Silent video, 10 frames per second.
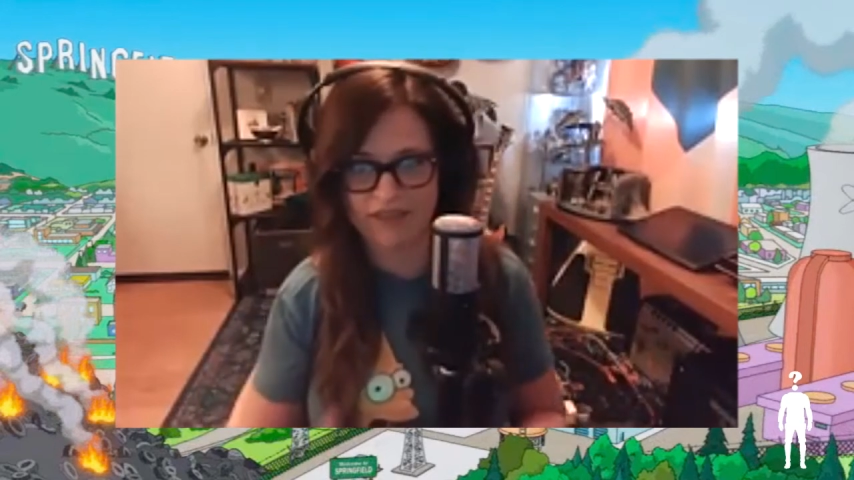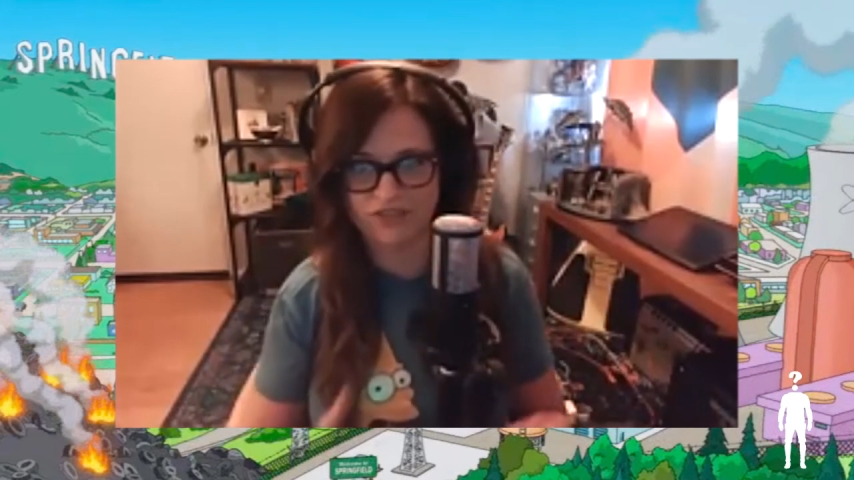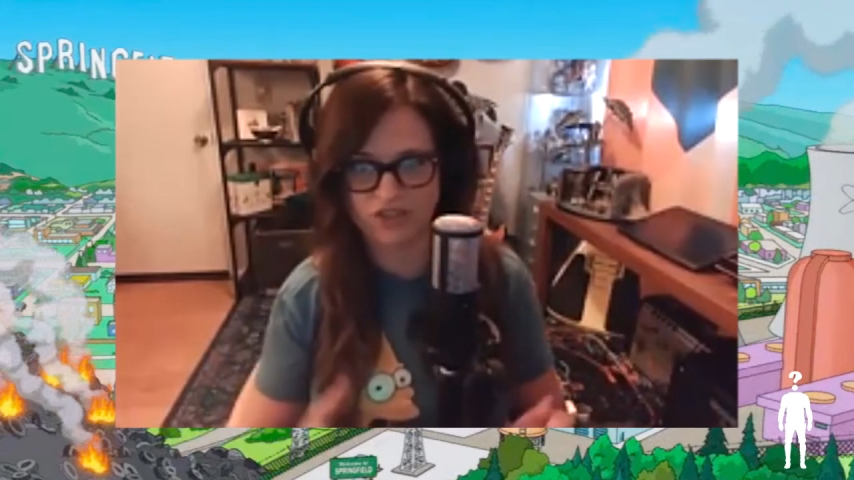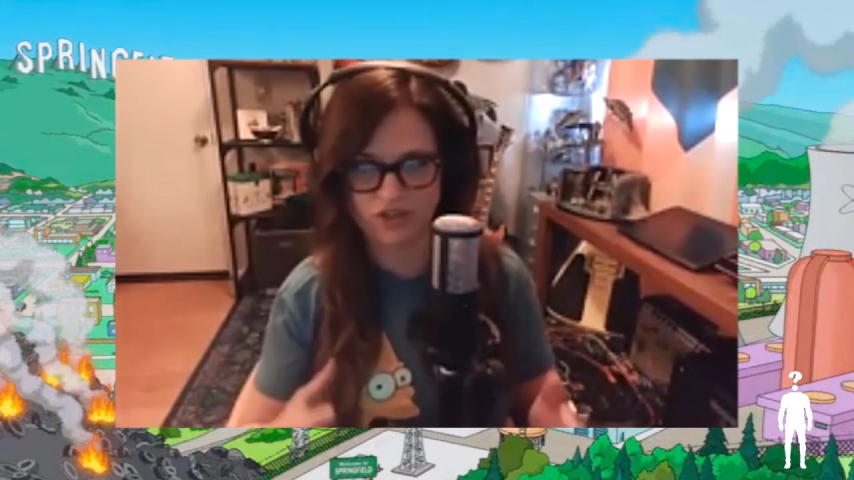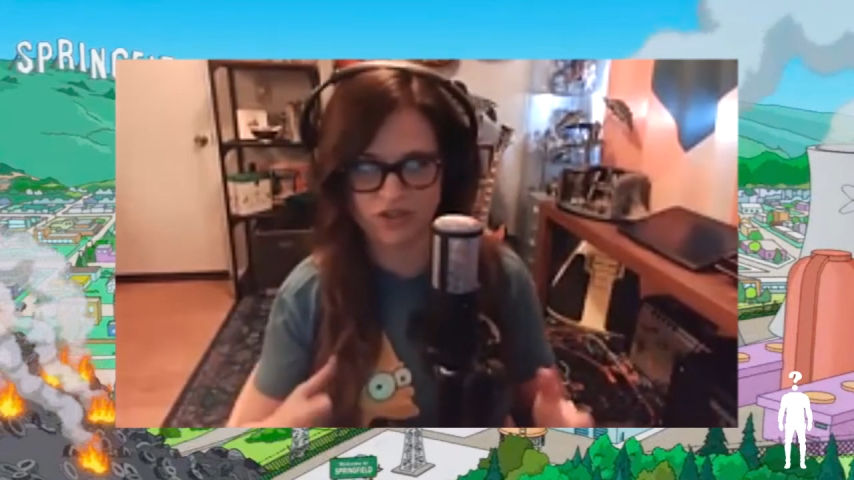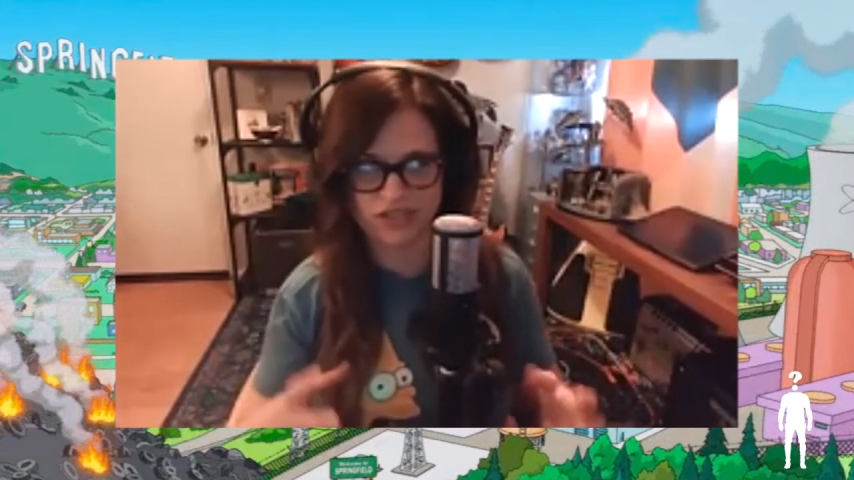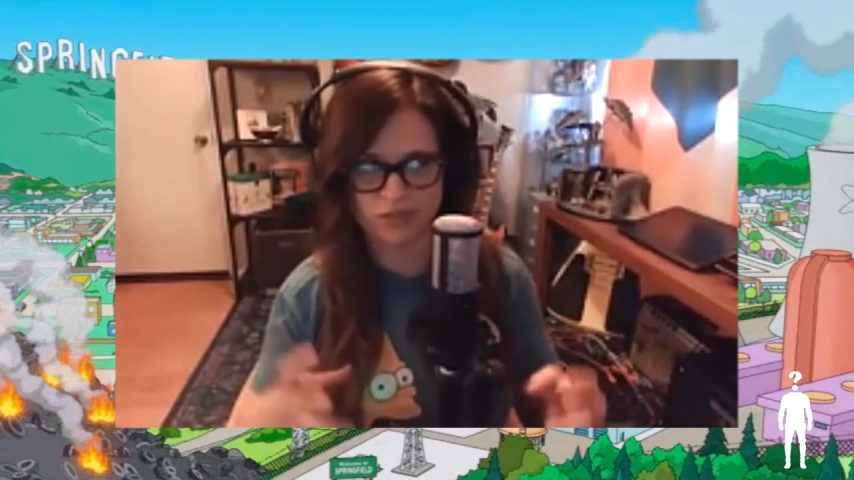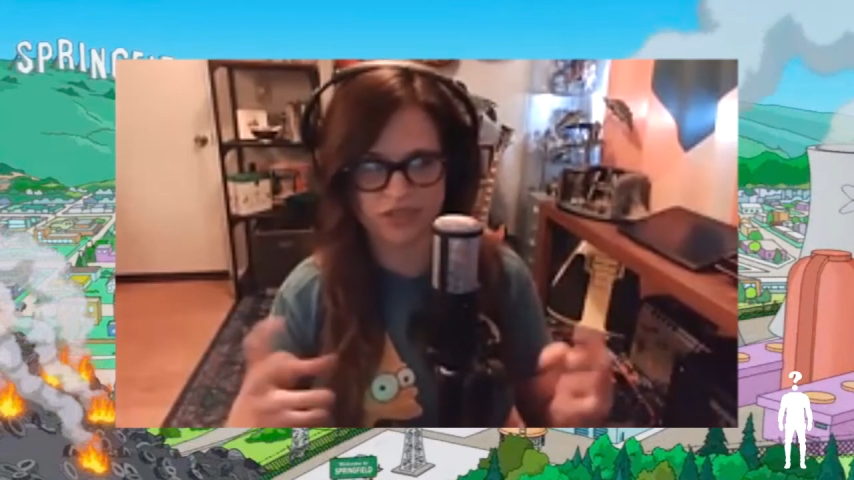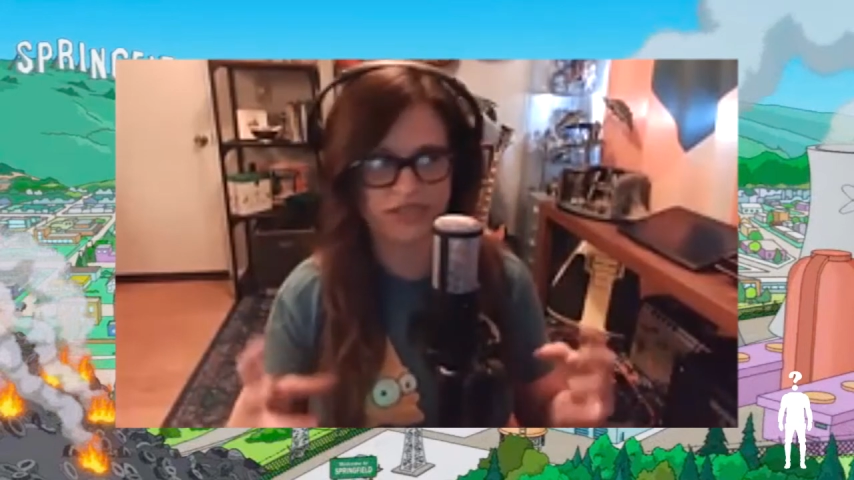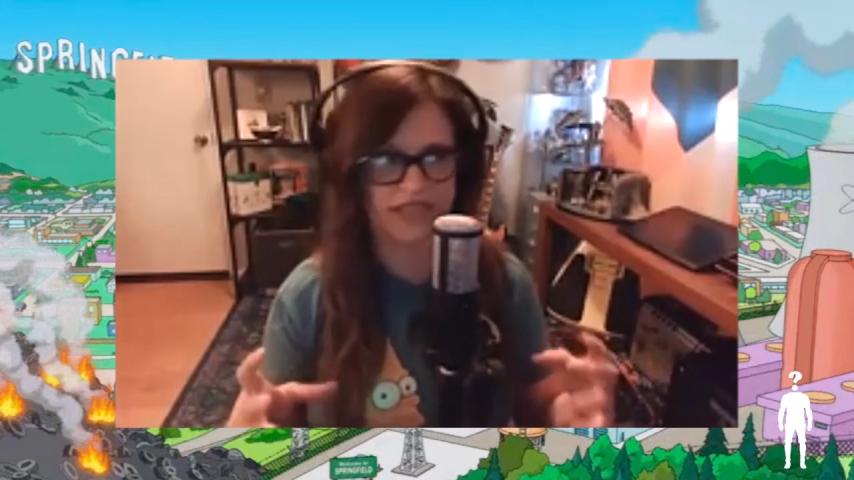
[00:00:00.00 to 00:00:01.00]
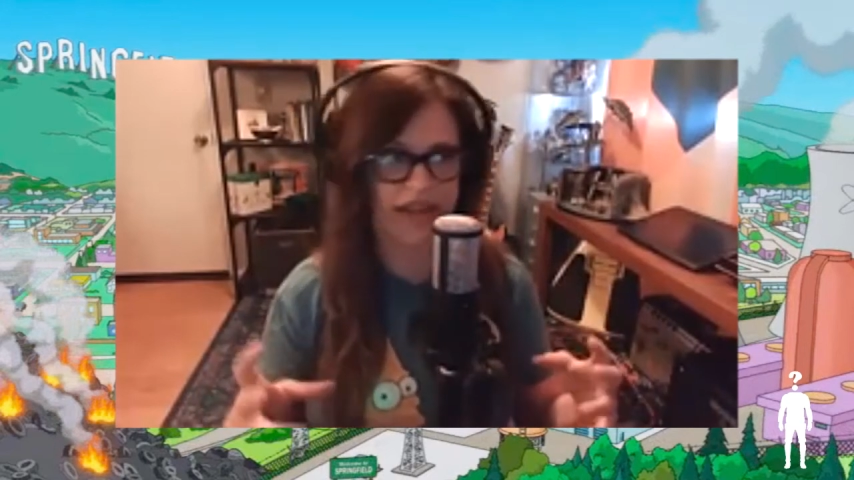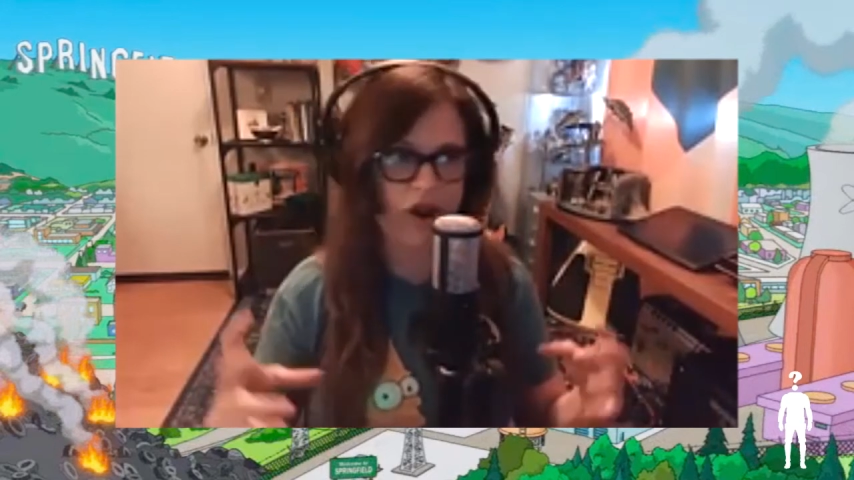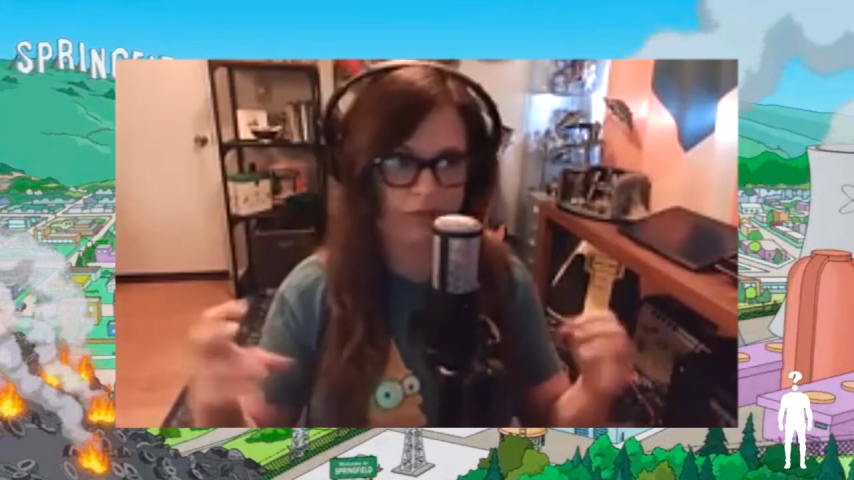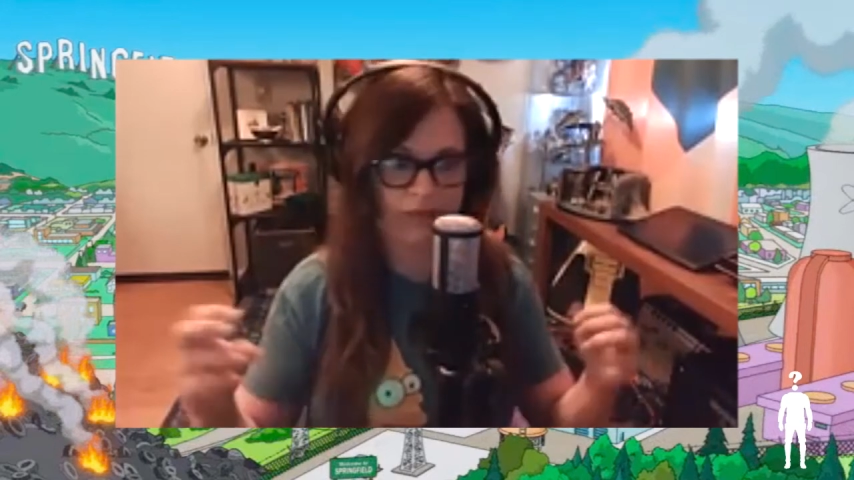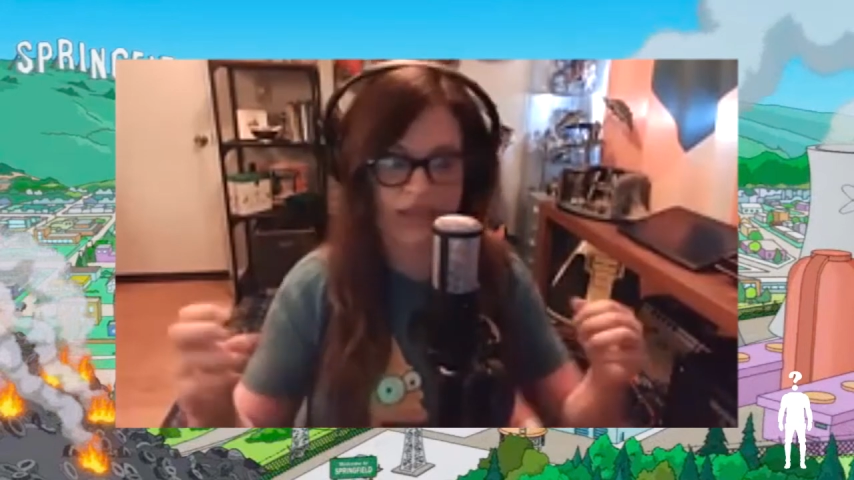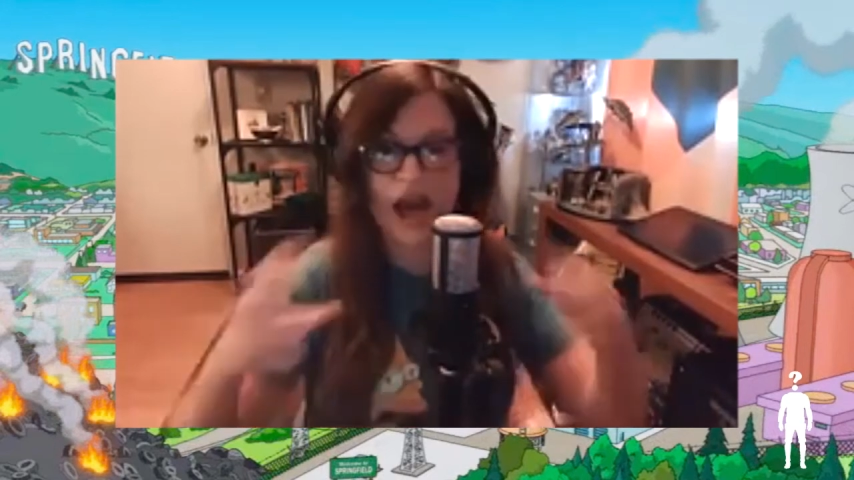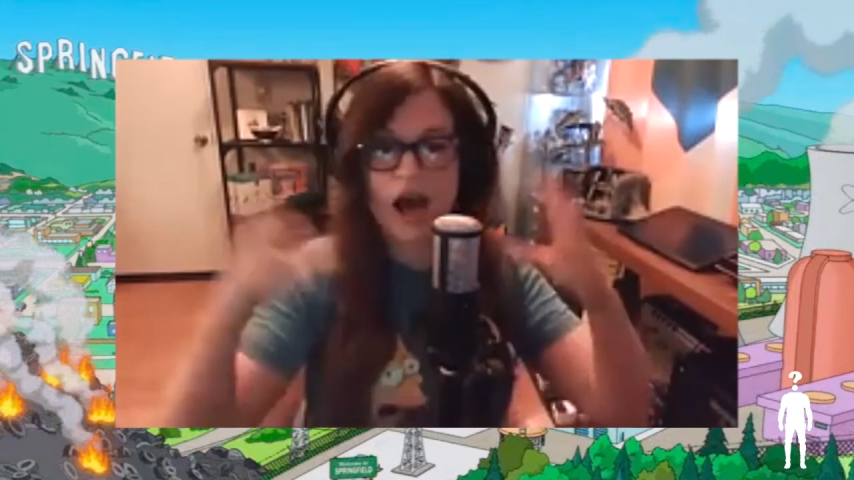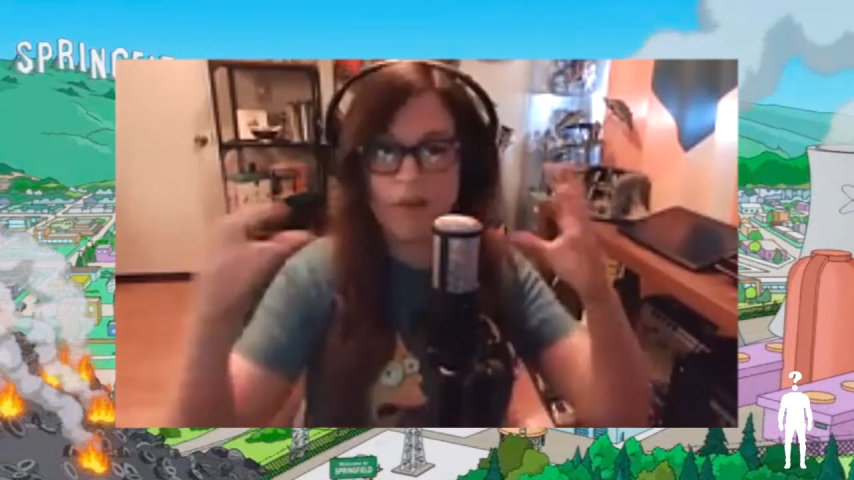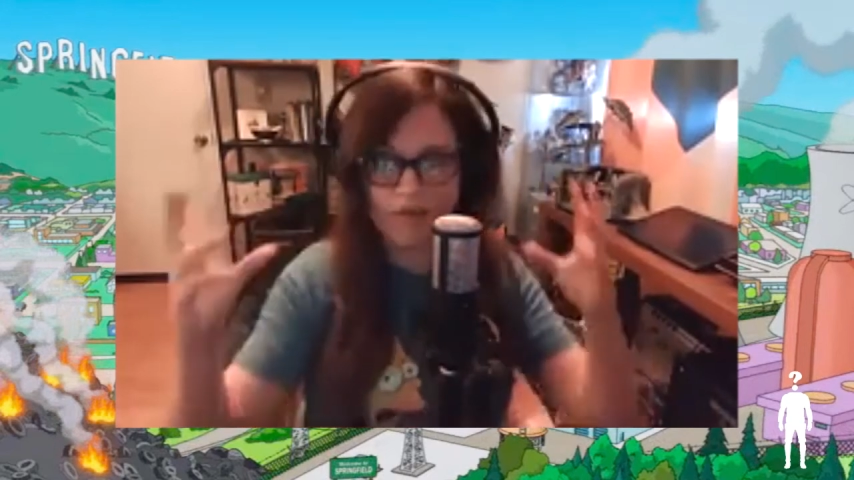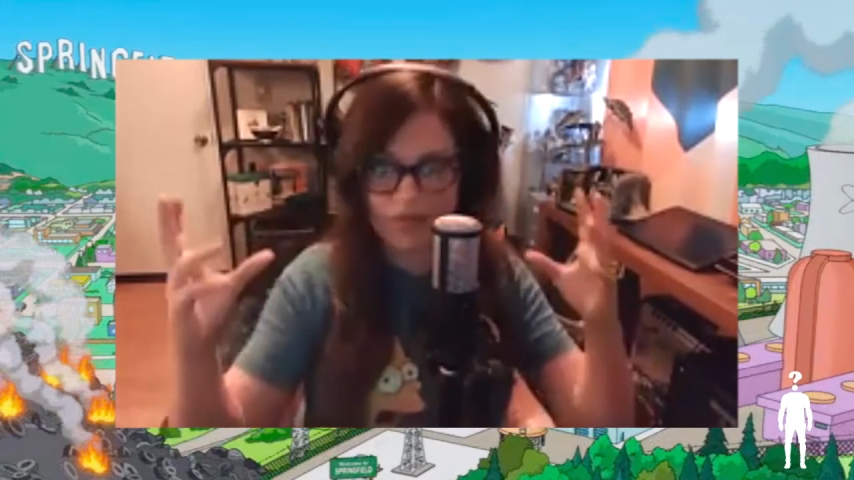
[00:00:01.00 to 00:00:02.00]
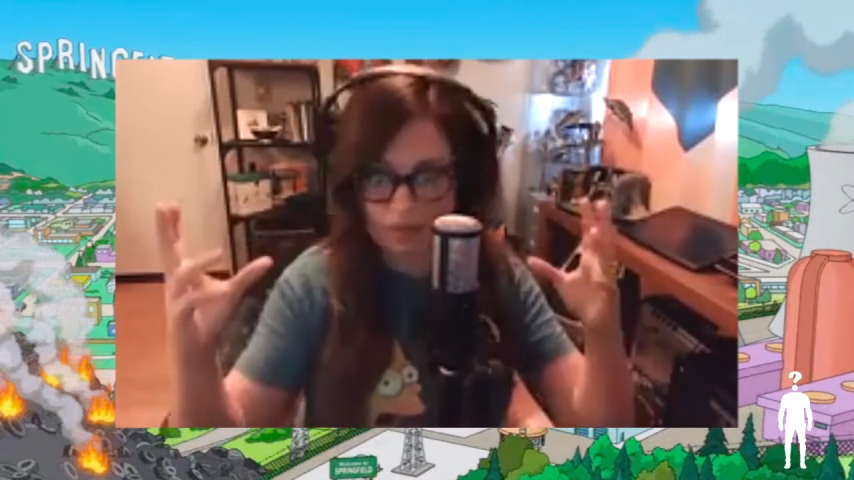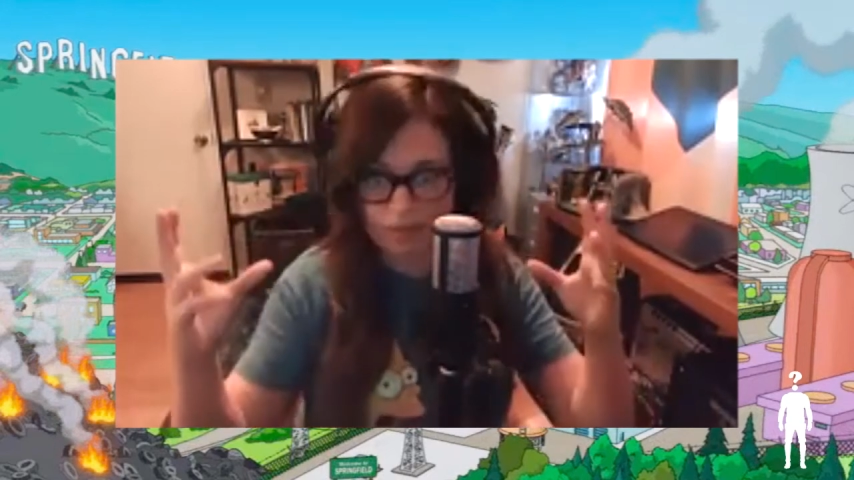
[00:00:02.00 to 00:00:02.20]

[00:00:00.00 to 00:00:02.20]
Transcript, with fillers: after The Simpsons had already become